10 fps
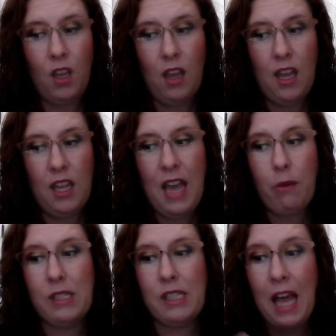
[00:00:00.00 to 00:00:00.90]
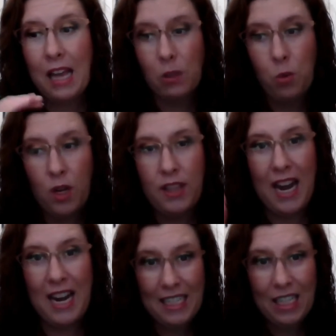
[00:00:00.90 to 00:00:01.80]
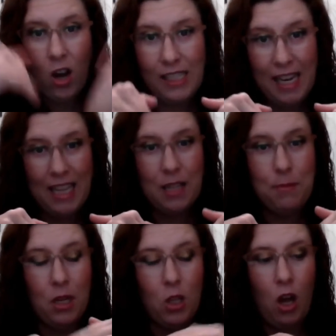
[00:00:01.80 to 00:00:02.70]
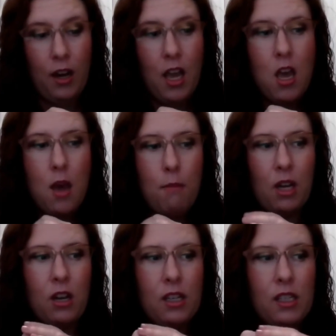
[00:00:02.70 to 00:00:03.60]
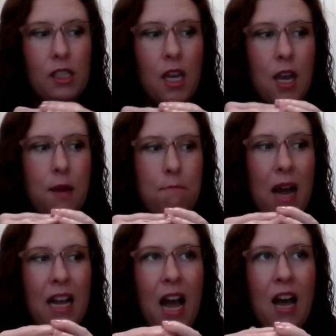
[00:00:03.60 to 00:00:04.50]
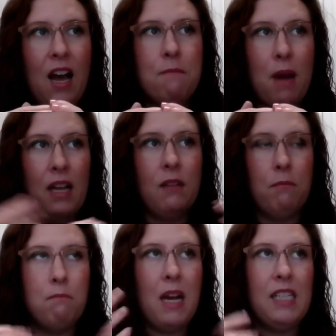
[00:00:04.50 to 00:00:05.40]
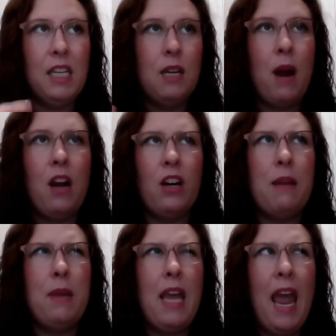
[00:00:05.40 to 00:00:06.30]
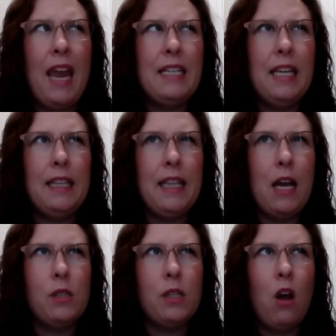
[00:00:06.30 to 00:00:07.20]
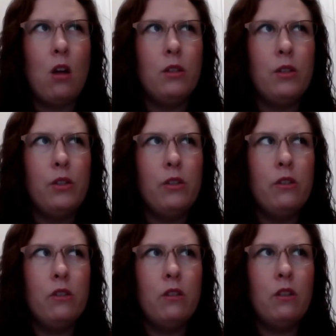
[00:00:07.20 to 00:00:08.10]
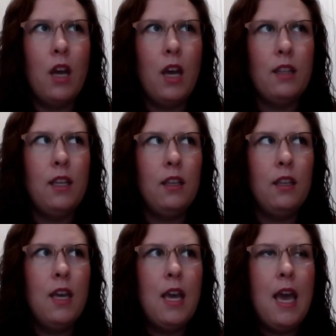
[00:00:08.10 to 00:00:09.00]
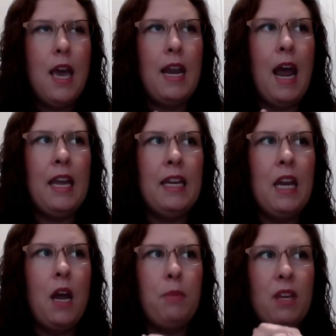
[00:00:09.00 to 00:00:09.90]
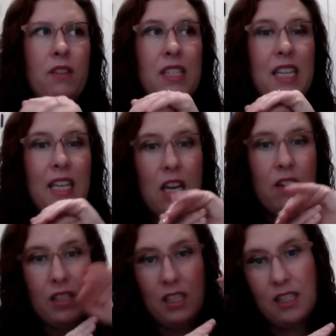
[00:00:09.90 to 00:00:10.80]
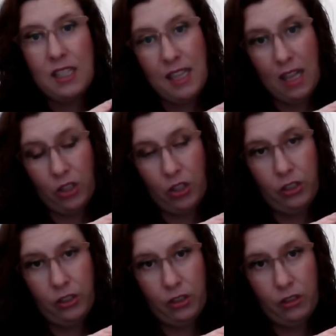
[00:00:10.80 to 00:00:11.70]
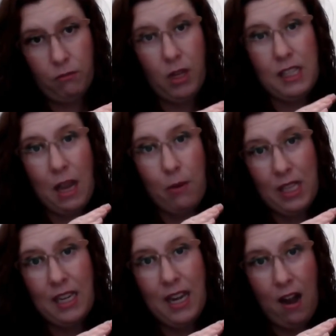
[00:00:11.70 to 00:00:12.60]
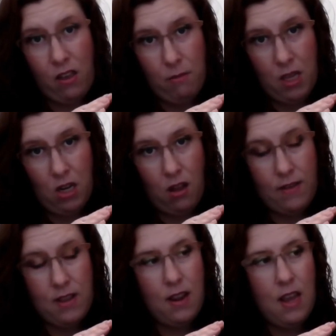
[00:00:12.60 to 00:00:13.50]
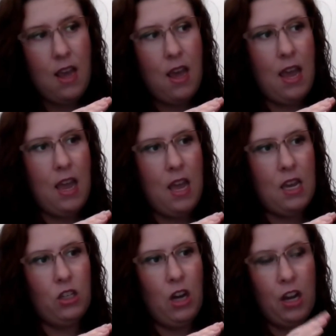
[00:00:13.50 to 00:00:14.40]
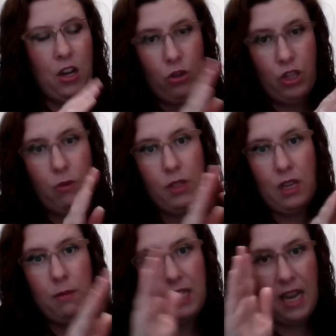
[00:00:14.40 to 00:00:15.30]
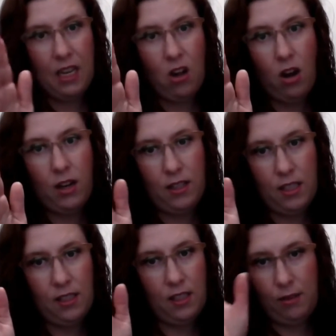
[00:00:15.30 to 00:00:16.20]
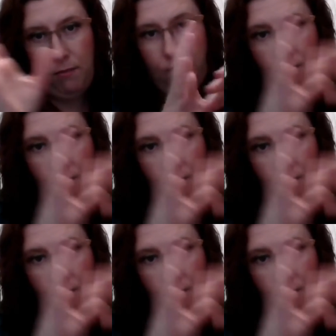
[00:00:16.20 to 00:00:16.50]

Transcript: And that was the last one that I did not stay in the middle on, because my guy, my, my tenant buyer gave me eighteen thousand dollars, I think. And I ended up giving ten of it to the seller because I was getting out of the middle of it. And okay. I knew she was going to be taking on this